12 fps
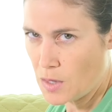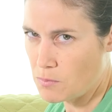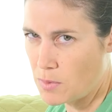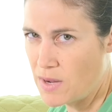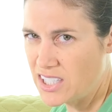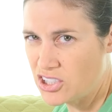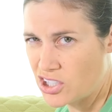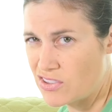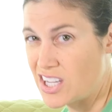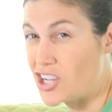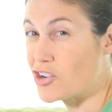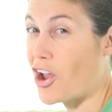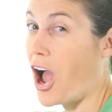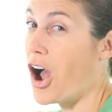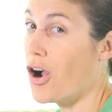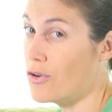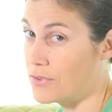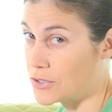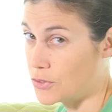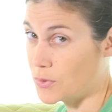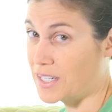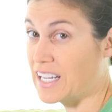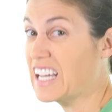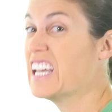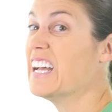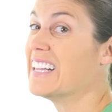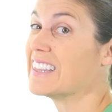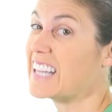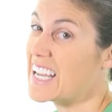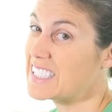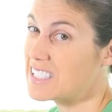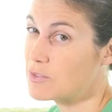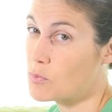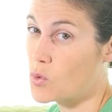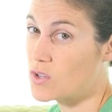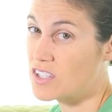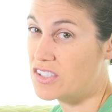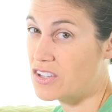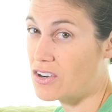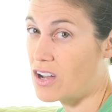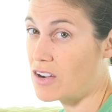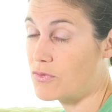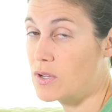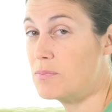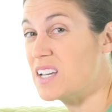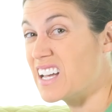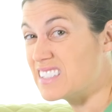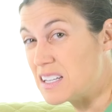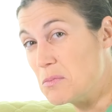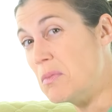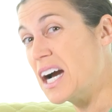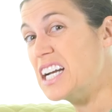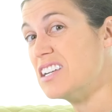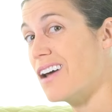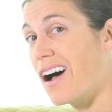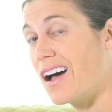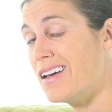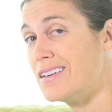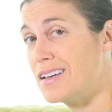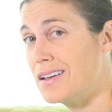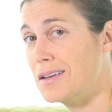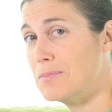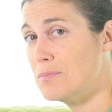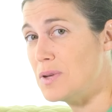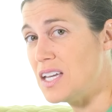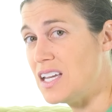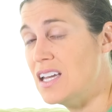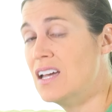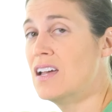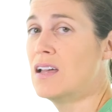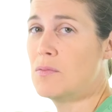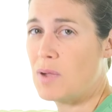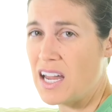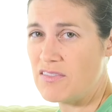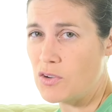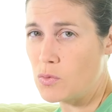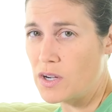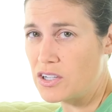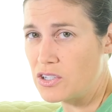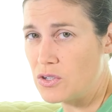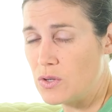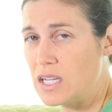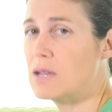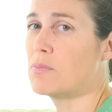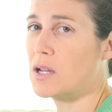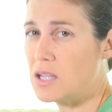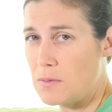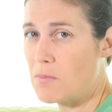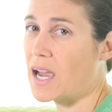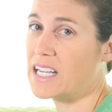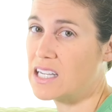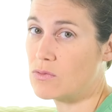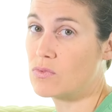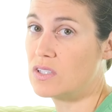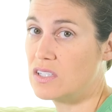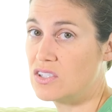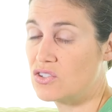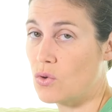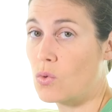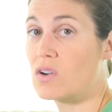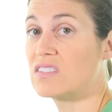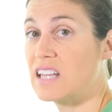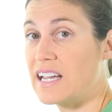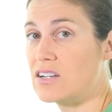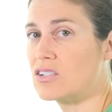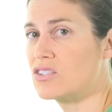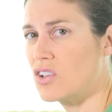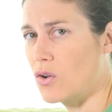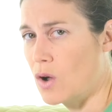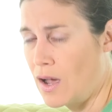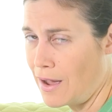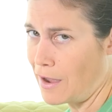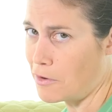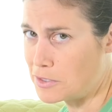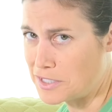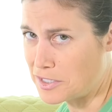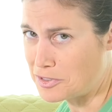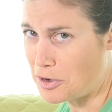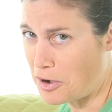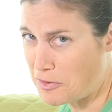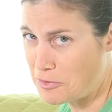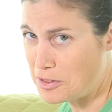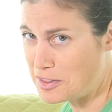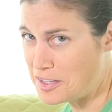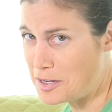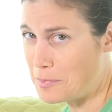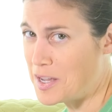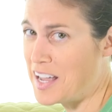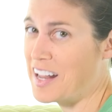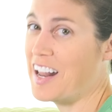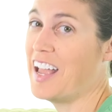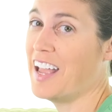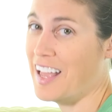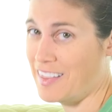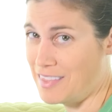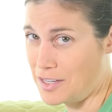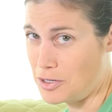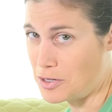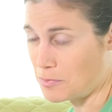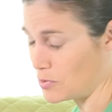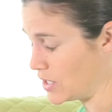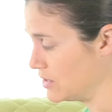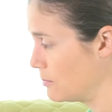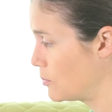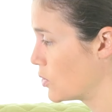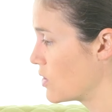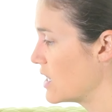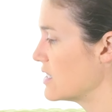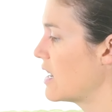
but make sure that you're not overdoing it. Less is more to start off with because it might not be painful while you're doing it, but it might get really sore later. So I always say start off with a little bit and then you can progress